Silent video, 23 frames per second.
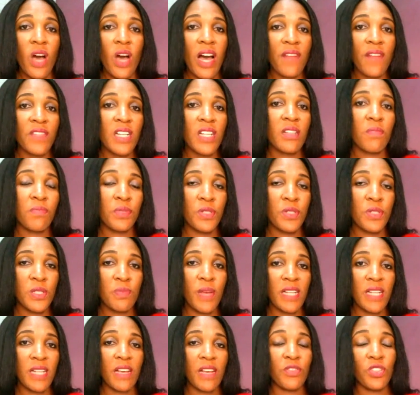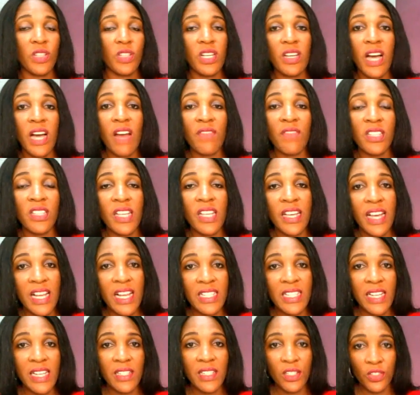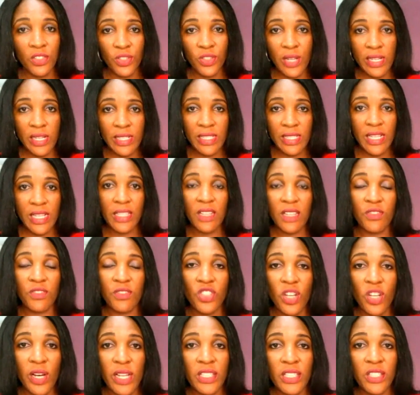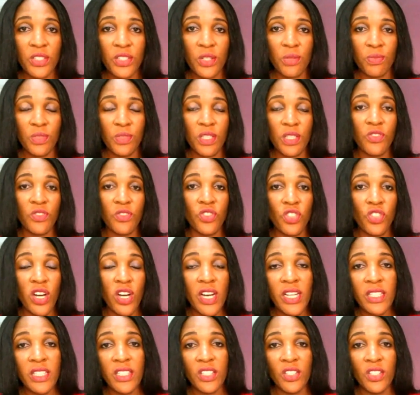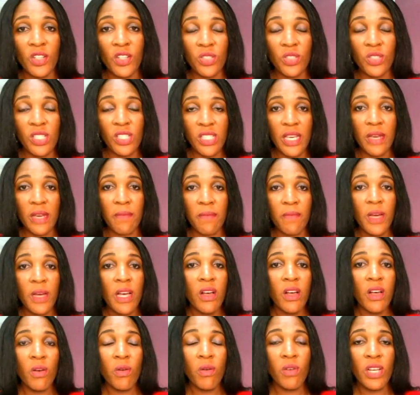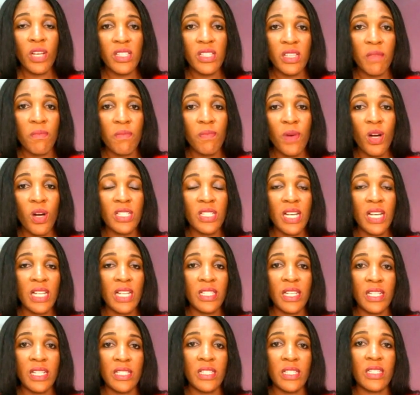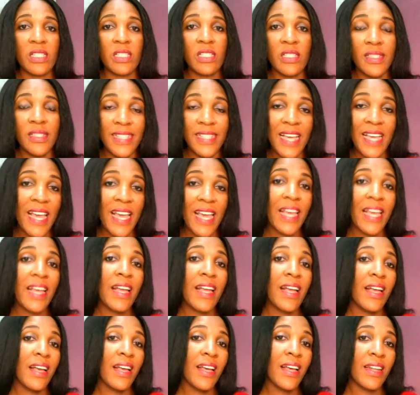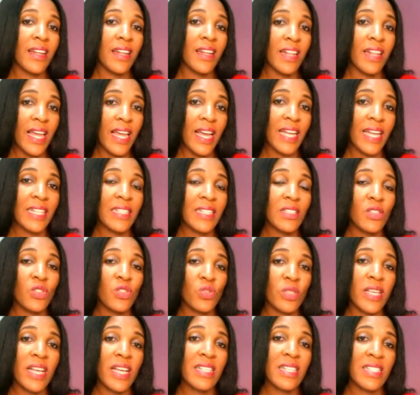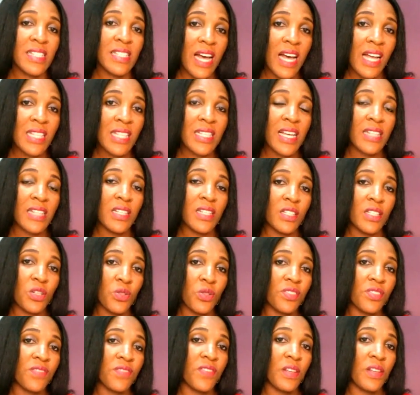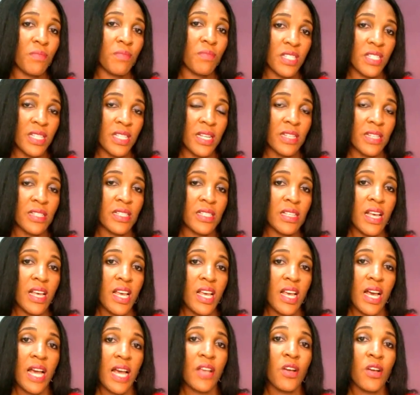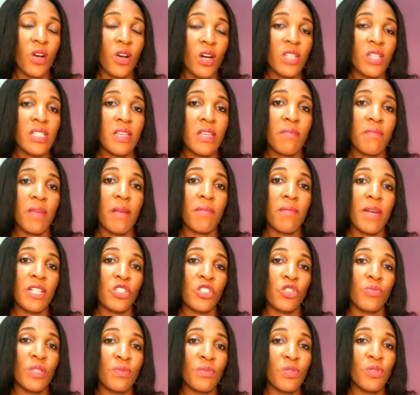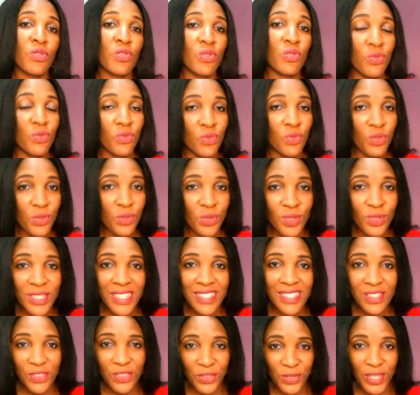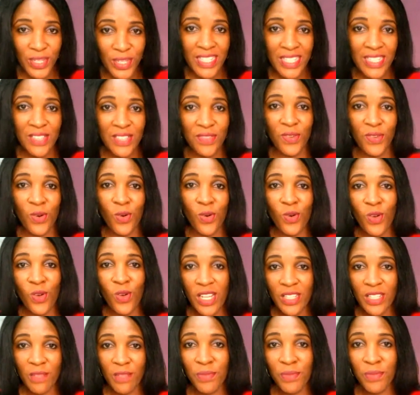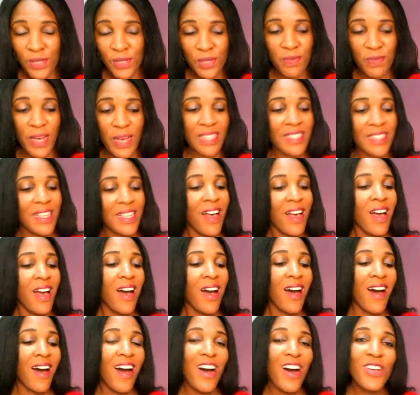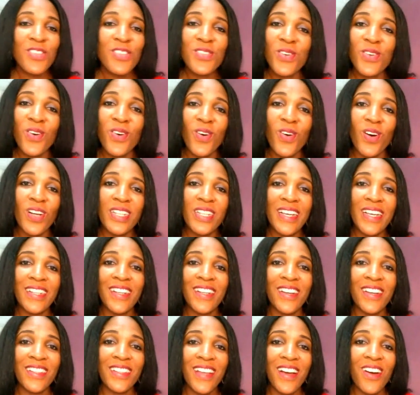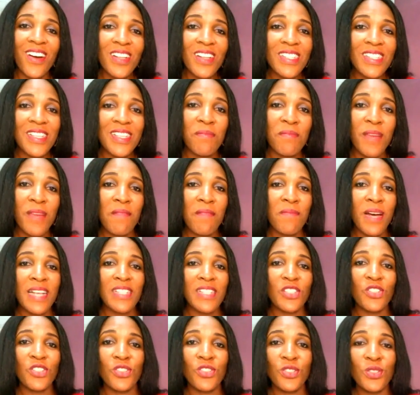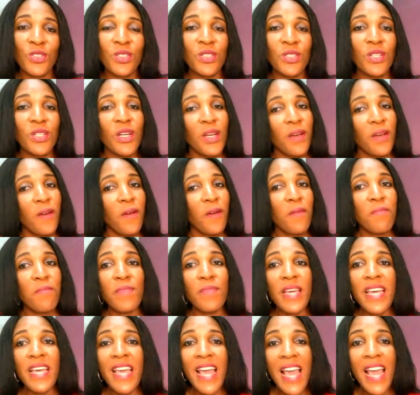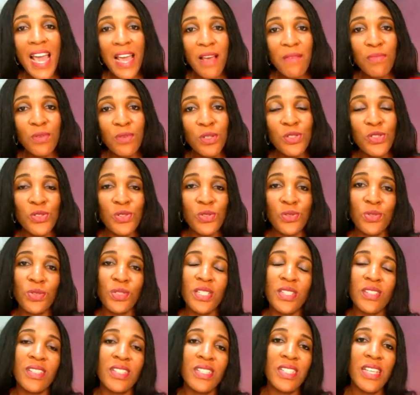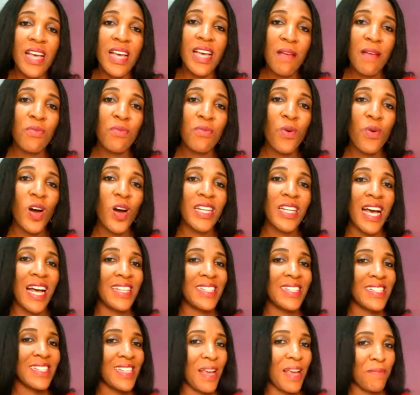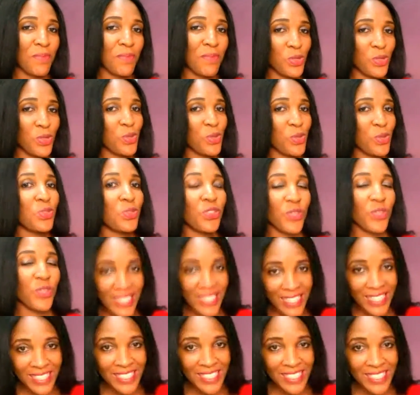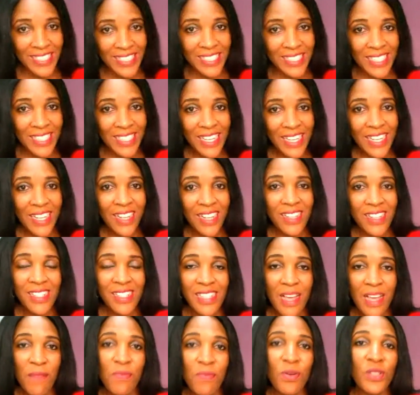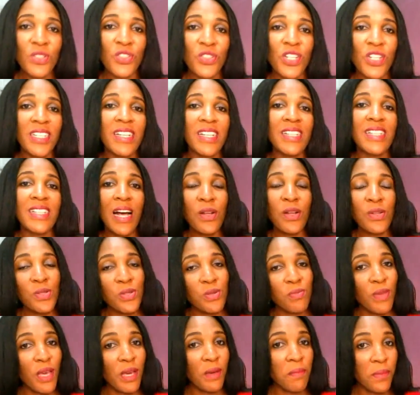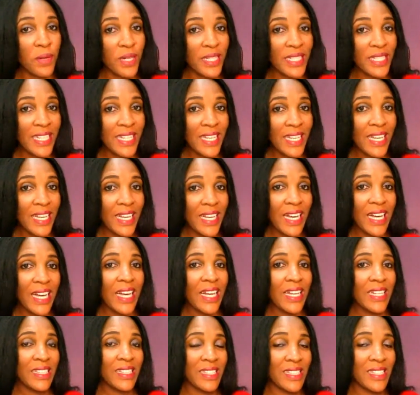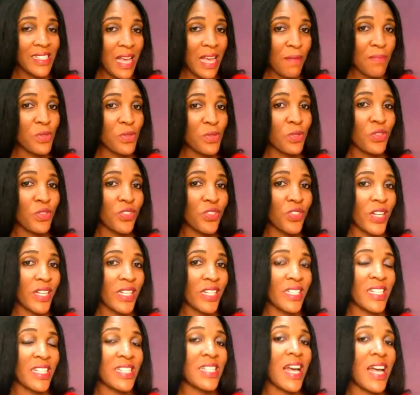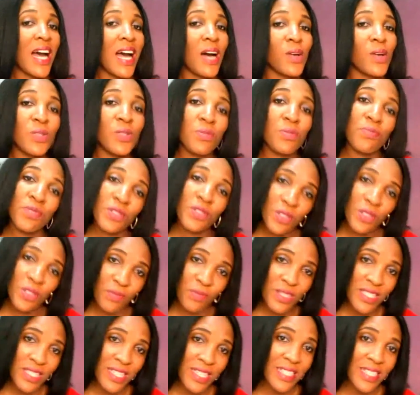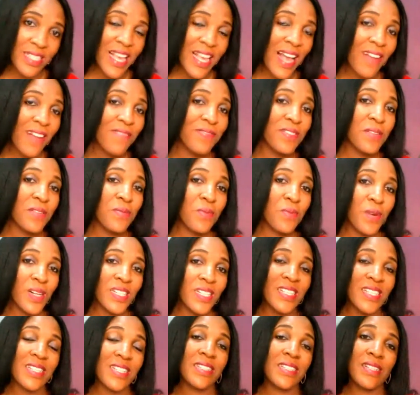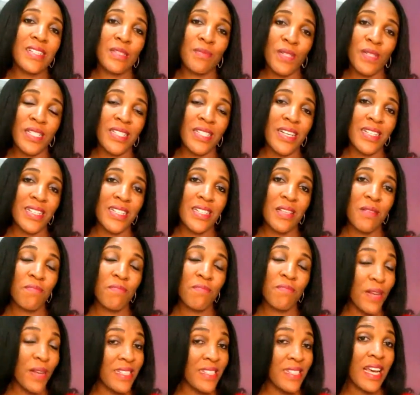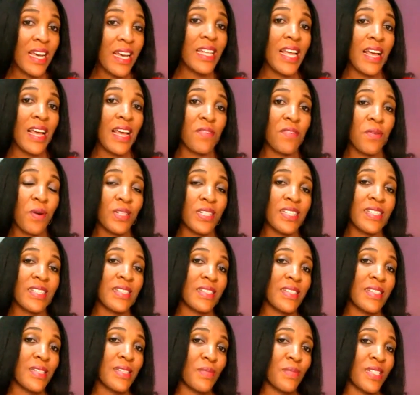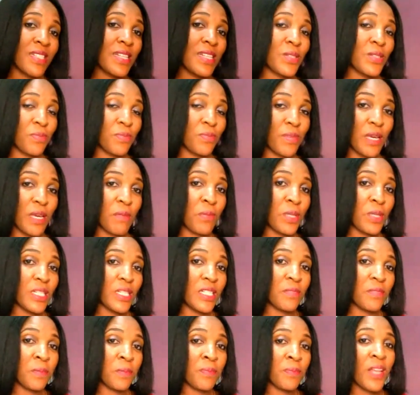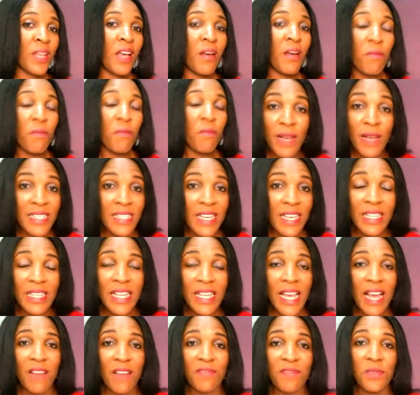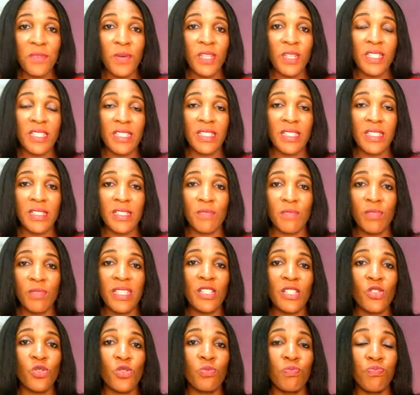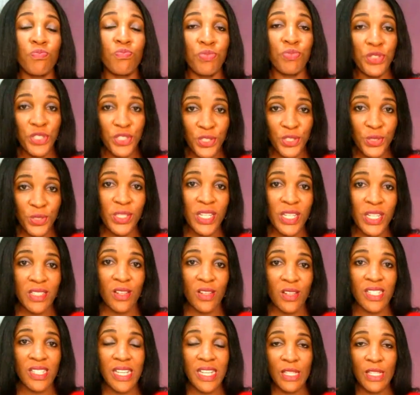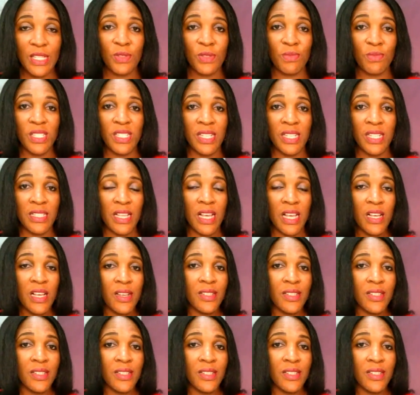After the prospect have indicated interest and they joined your team, it's important that they learn to get started in the Oriflame business. And your core team members should be able to do these trainings for the prospect. Also, the core team members should be able to do the step 1 and step 2 trainings. Step 1 training is how to make money. Step 2 training is how to build your business. Everyone is in this business. Basically, everyone is in this business to make money. Basically, everyone is in this business to build a successful business.